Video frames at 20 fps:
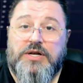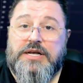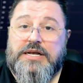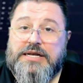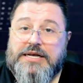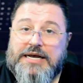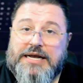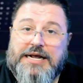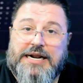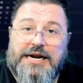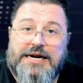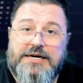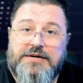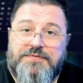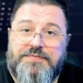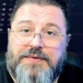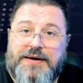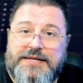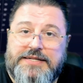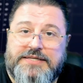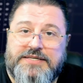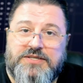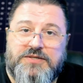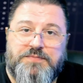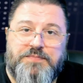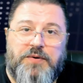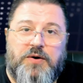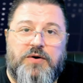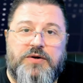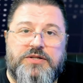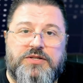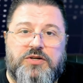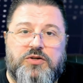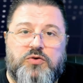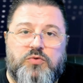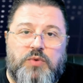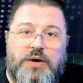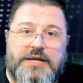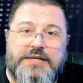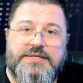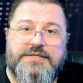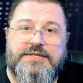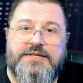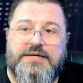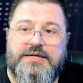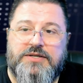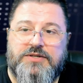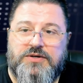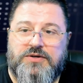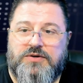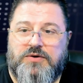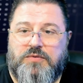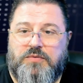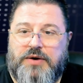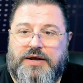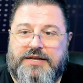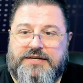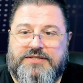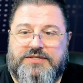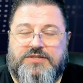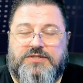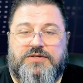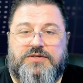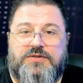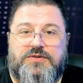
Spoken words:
clarify this point. To answer your question,